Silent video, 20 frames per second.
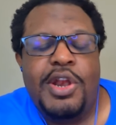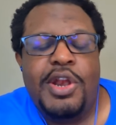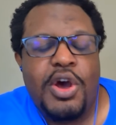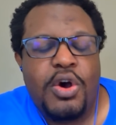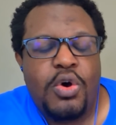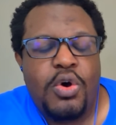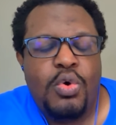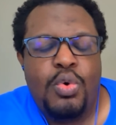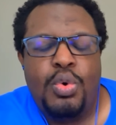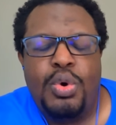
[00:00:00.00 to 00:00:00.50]

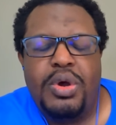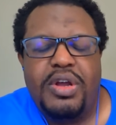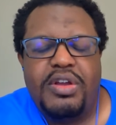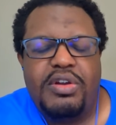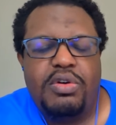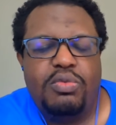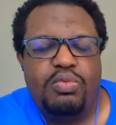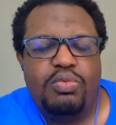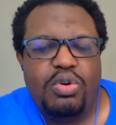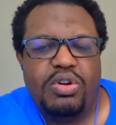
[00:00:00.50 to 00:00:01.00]
no
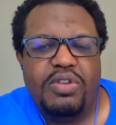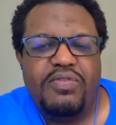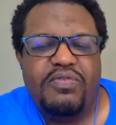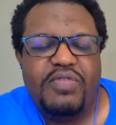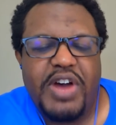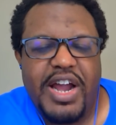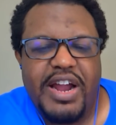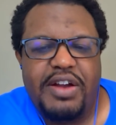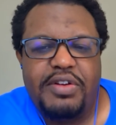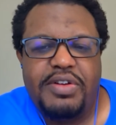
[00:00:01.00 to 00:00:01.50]

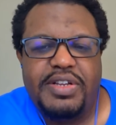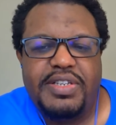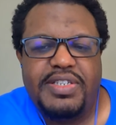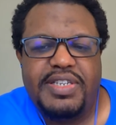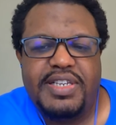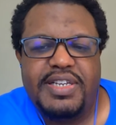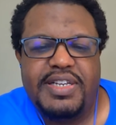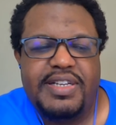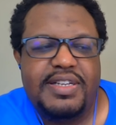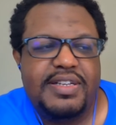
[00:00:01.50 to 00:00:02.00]

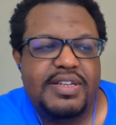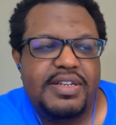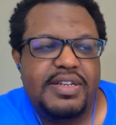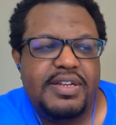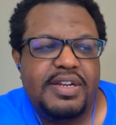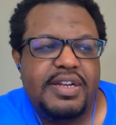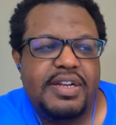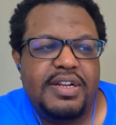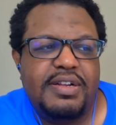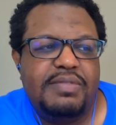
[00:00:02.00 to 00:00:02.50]

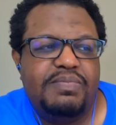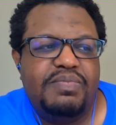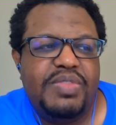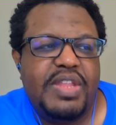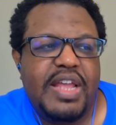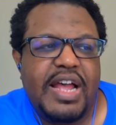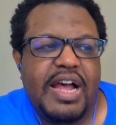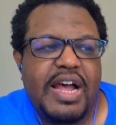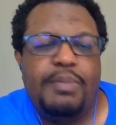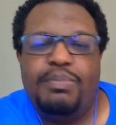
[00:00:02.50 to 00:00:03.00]
coronavirus
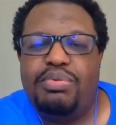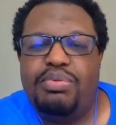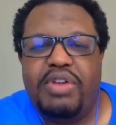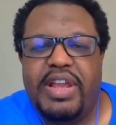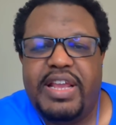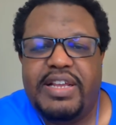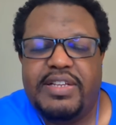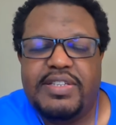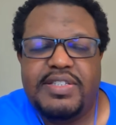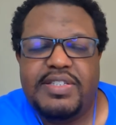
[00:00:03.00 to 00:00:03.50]

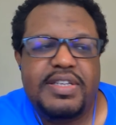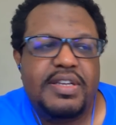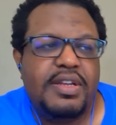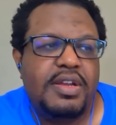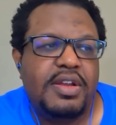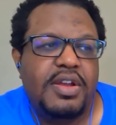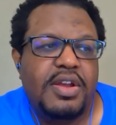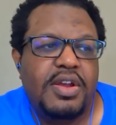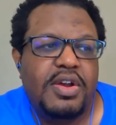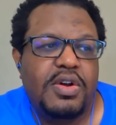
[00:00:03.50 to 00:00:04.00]
outbreaks
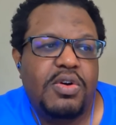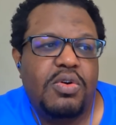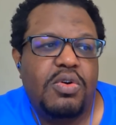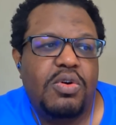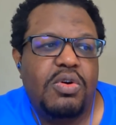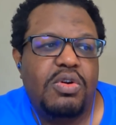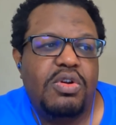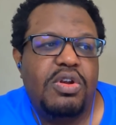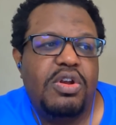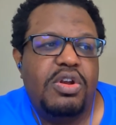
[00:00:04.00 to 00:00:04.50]

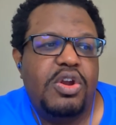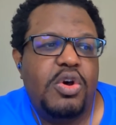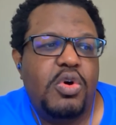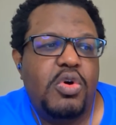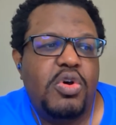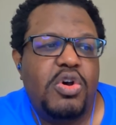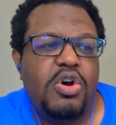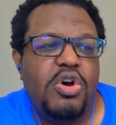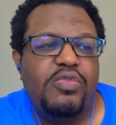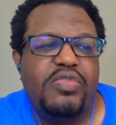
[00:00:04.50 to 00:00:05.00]
or no
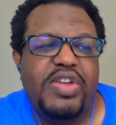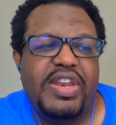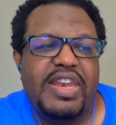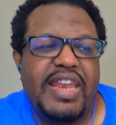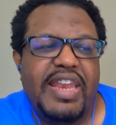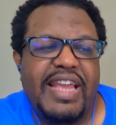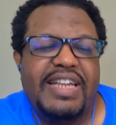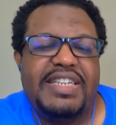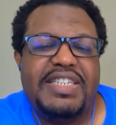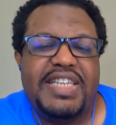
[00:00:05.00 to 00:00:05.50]

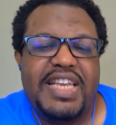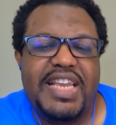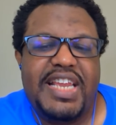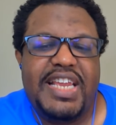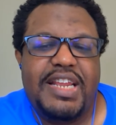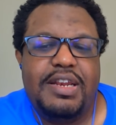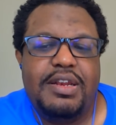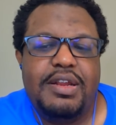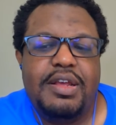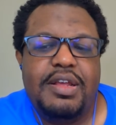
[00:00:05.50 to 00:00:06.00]

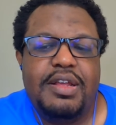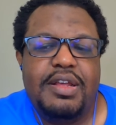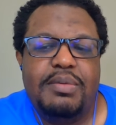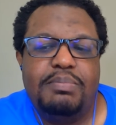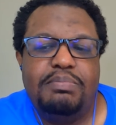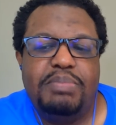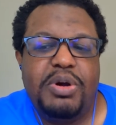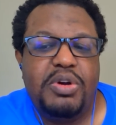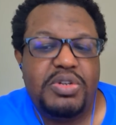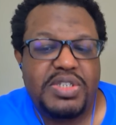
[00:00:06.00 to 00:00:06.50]
COVID-19
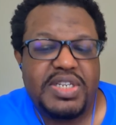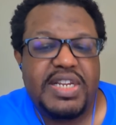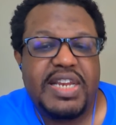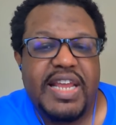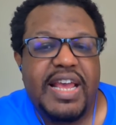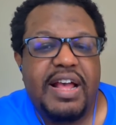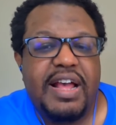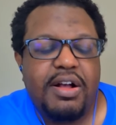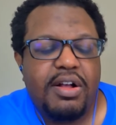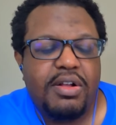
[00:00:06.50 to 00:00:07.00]

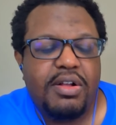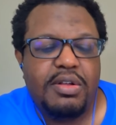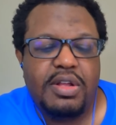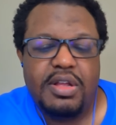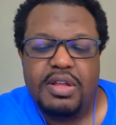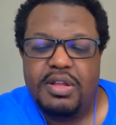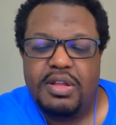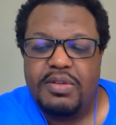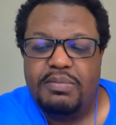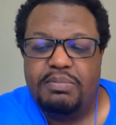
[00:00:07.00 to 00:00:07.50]
personnel,
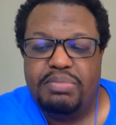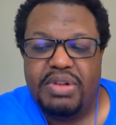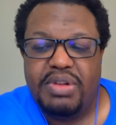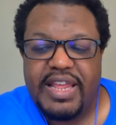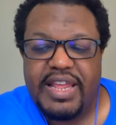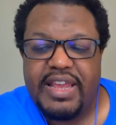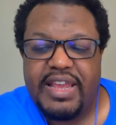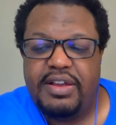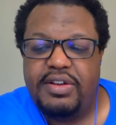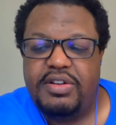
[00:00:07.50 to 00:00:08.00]

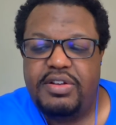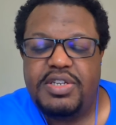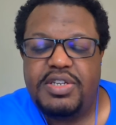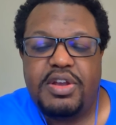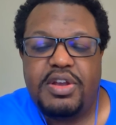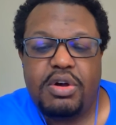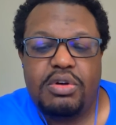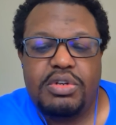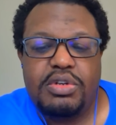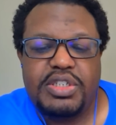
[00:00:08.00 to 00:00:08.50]
players,
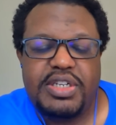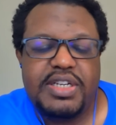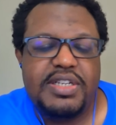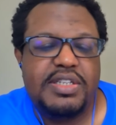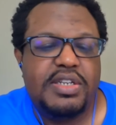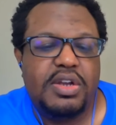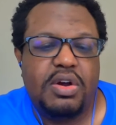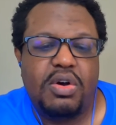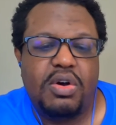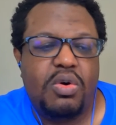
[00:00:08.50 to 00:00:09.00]

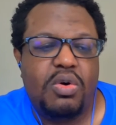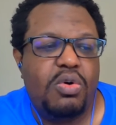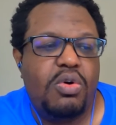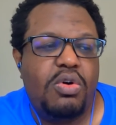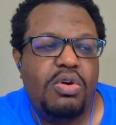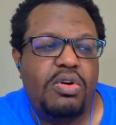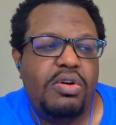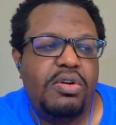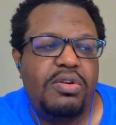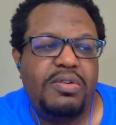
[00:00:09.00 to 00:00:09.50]
coaches,
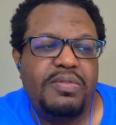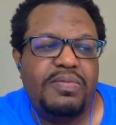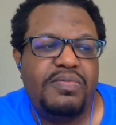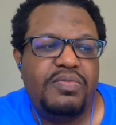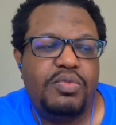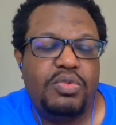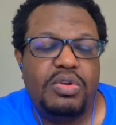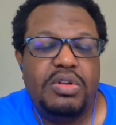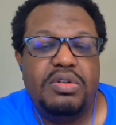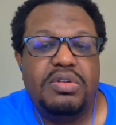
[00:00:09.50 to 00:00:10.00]
or,
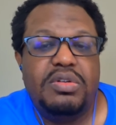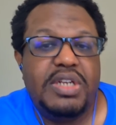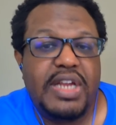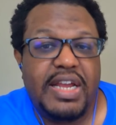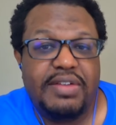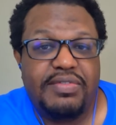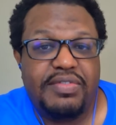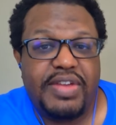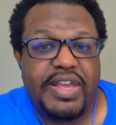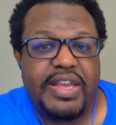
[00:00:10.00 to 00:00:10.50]
well,
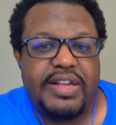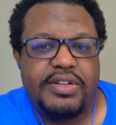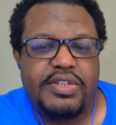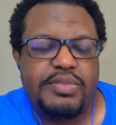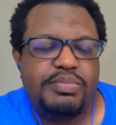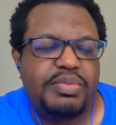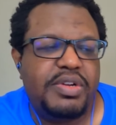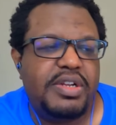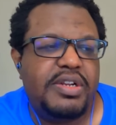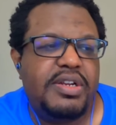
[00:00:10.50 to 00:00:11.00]
not fans,
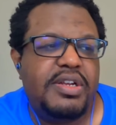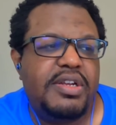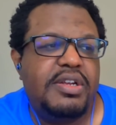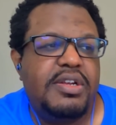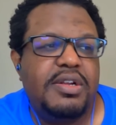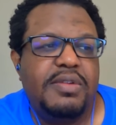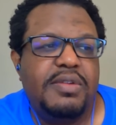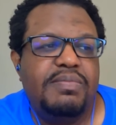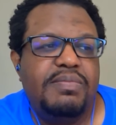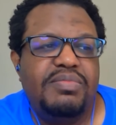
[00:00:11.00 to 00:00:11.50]
but
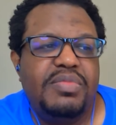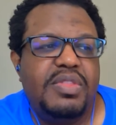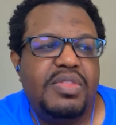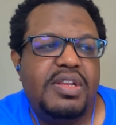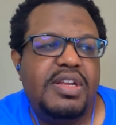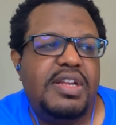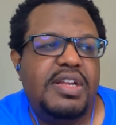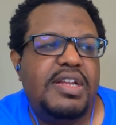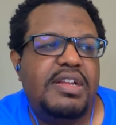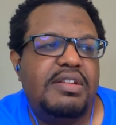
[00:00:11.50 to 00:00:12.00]

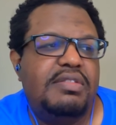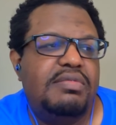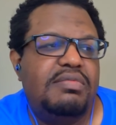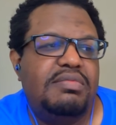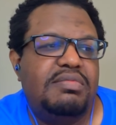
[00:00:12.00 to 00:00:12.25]
uh,